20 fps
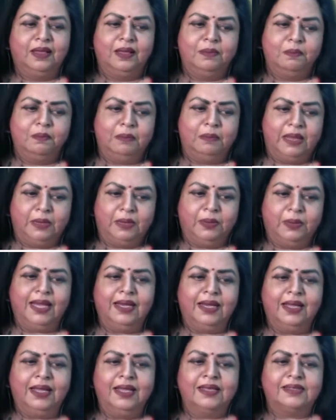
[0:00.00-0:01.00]

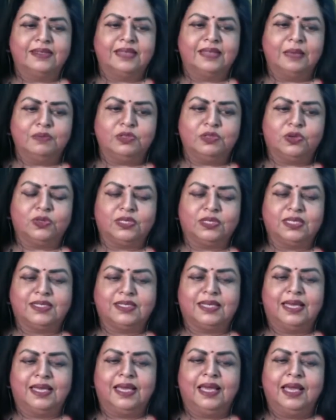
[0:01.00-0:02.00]
Meanwhile, some sources
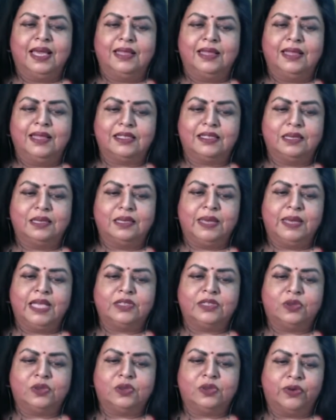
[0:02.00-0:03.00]
say that CBI
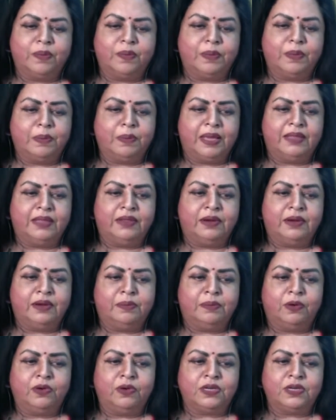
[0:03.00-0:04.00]
has already prepared the
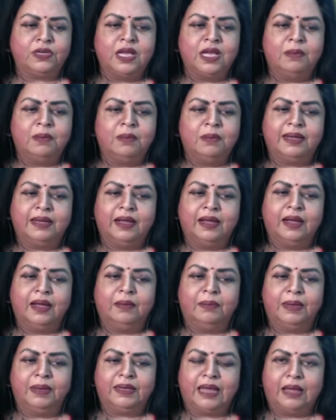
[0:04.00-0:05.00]
report
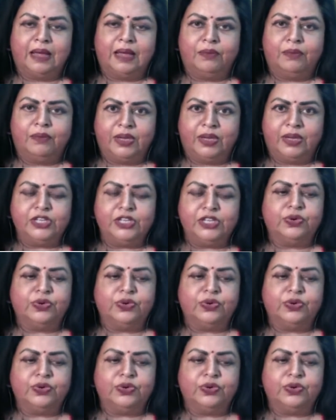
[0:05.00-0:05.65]
but are waiting to